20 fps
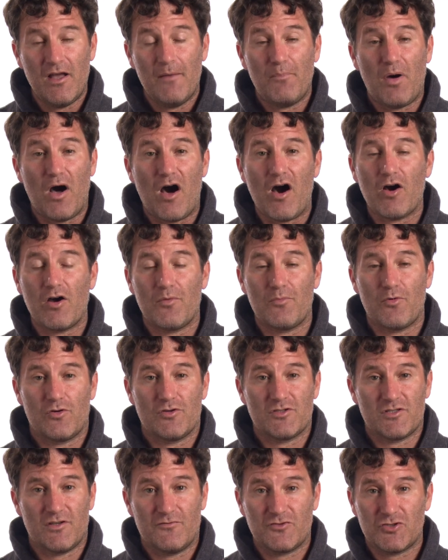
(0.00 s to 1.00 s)

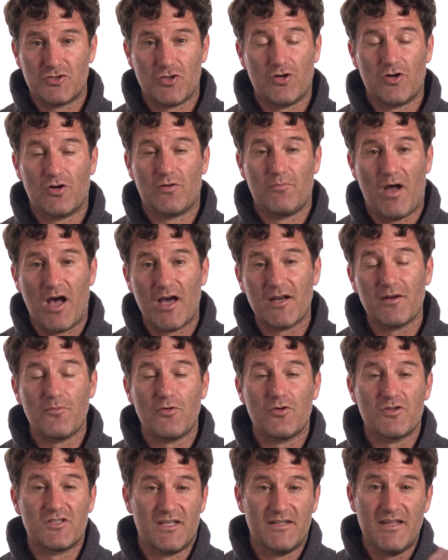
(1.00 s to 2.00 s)
polymers, of sugar
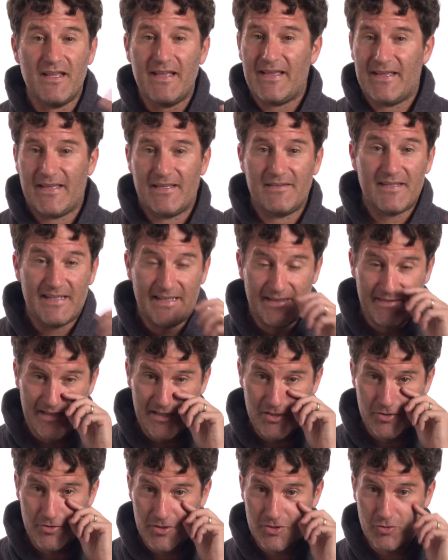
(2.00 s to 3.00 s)
monomers, and indeed
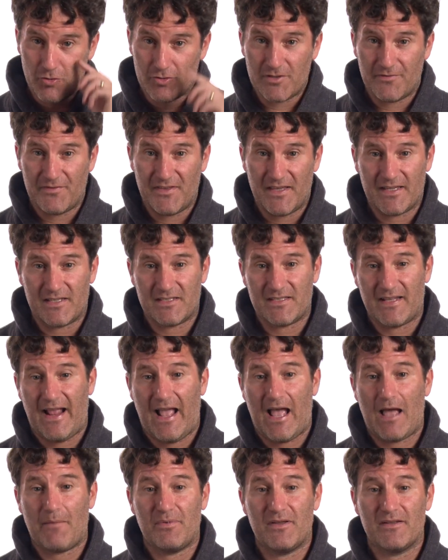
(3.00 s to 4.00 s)
these are the sorts of things that
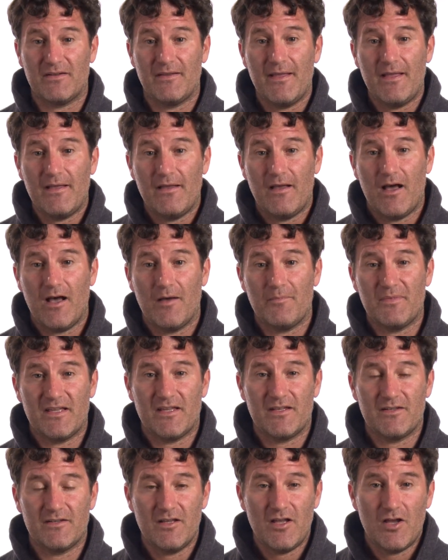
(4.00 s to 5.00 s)
happen
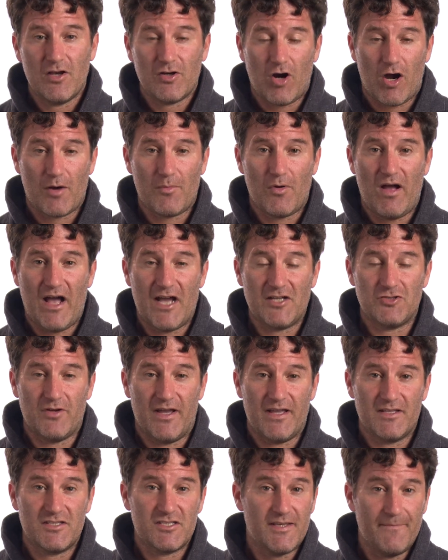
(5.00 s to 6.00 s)
in
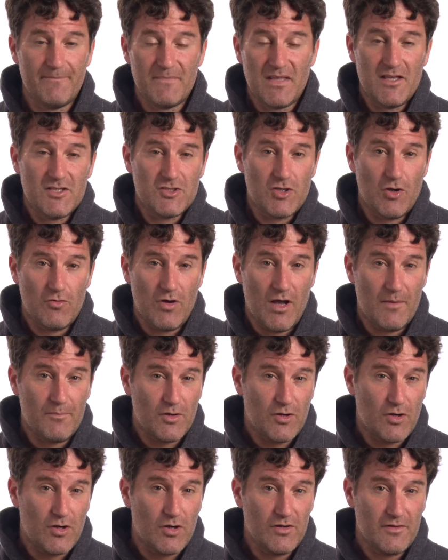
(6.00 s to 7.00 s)
carbohydrates. So
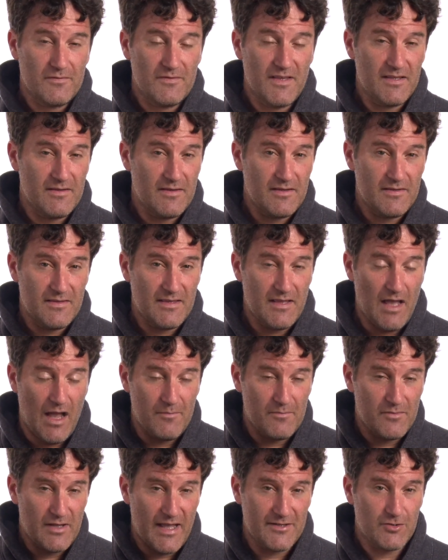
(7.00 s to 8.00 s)

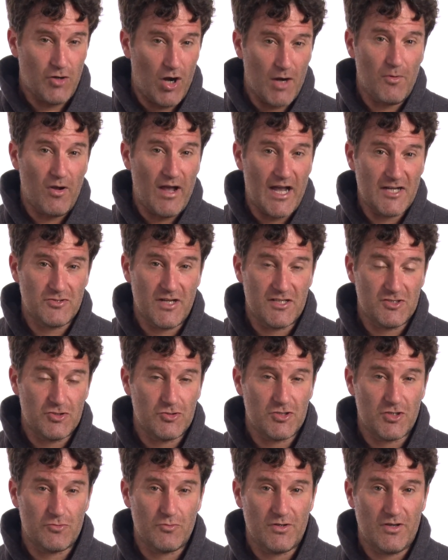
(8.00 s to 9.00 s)
and carbohydrates,
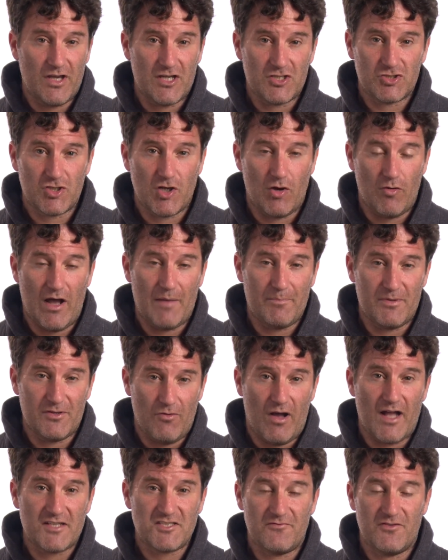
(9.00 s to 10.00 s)
you should realize, show up in
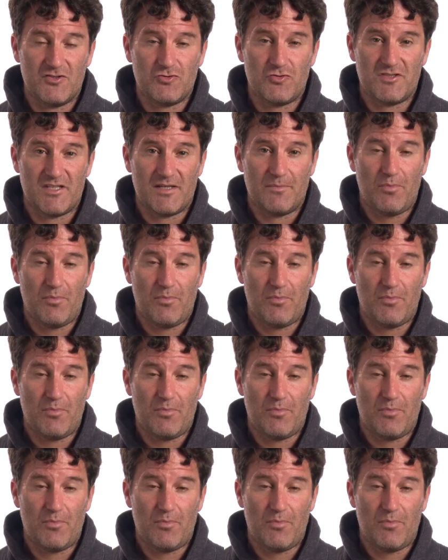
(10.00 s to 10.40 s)
lots of interesting